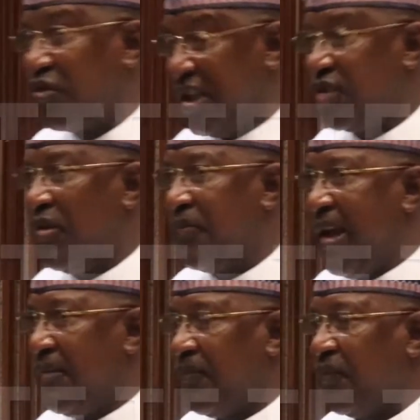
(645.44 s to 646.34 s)
with each of
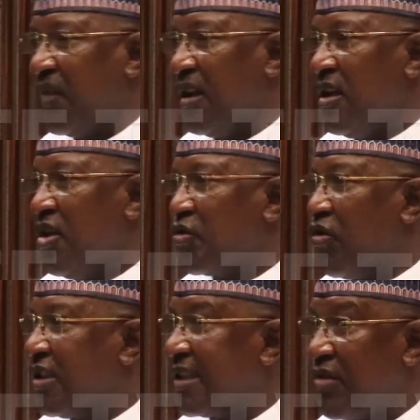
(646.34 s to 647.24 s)
them. So
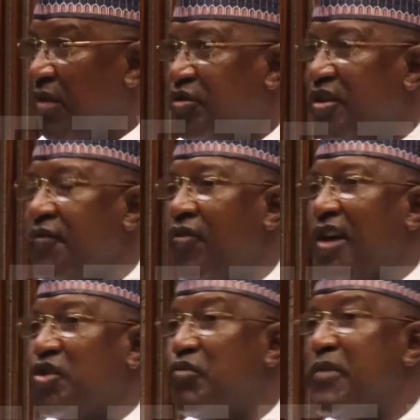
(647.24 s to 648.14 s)
this is an opportunity for
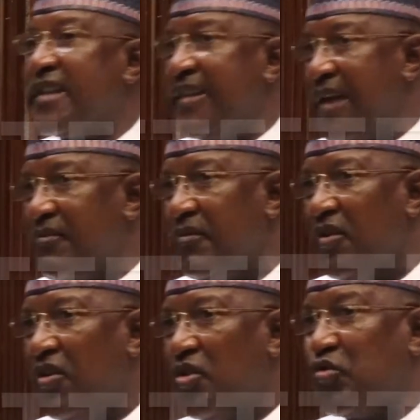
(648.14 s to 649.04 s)
us to meet them,
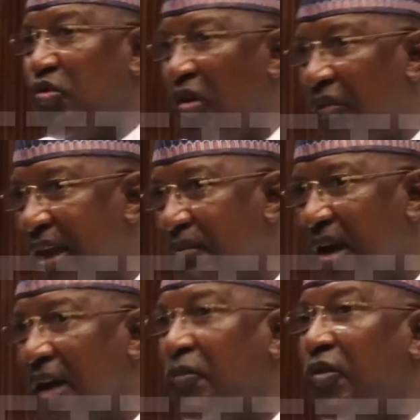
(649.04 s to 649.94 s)
to know them,
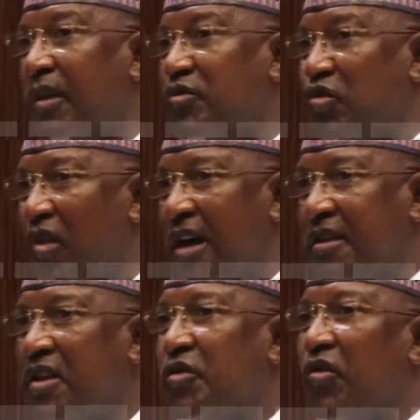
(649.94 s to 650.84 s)
and for them to know us.
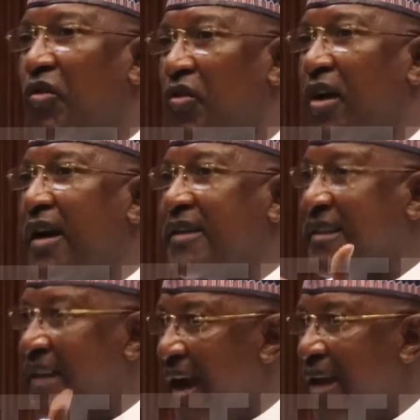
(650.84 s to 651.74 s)
So the
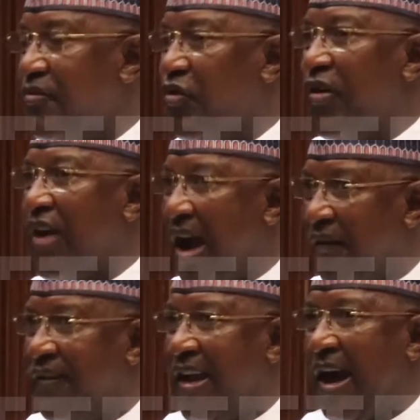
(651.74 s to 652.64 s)
time we
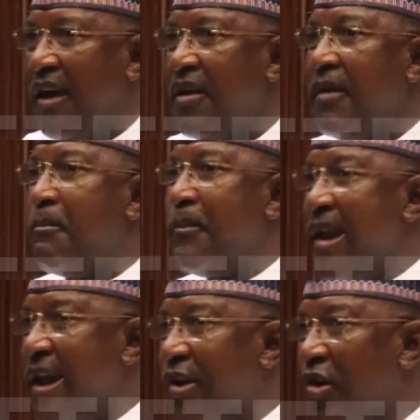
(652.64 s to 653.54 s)
have here
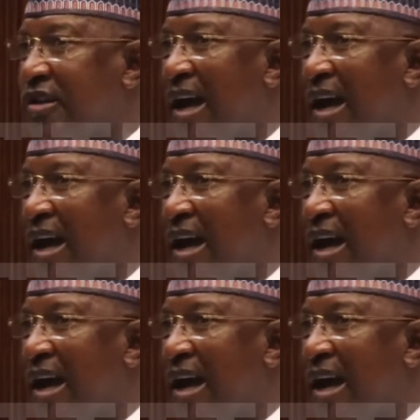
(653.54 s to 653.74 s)
may not